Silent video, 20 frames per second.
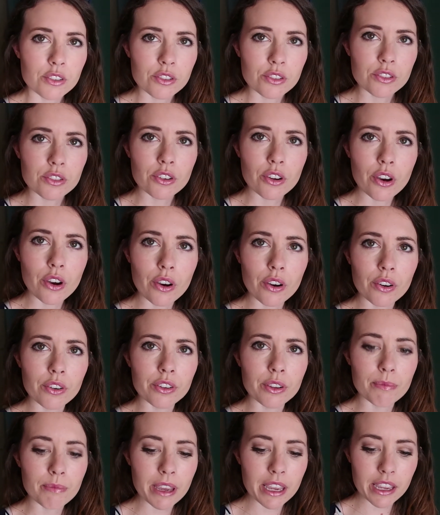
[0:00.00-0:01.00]
so
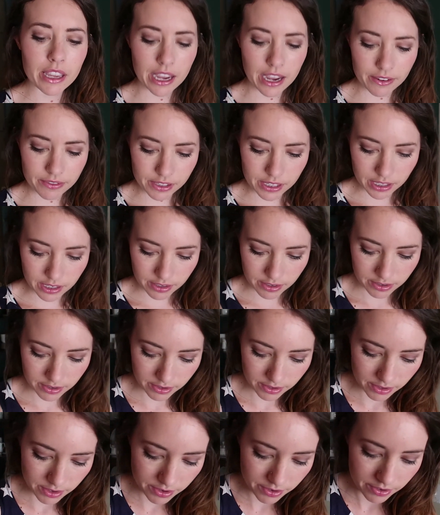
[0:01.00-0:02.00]
you may have to,
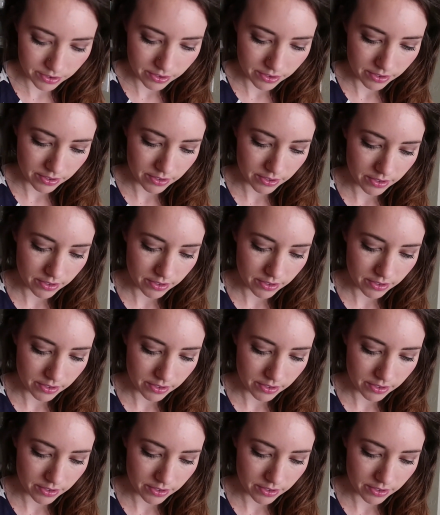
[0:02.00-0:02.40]
oh,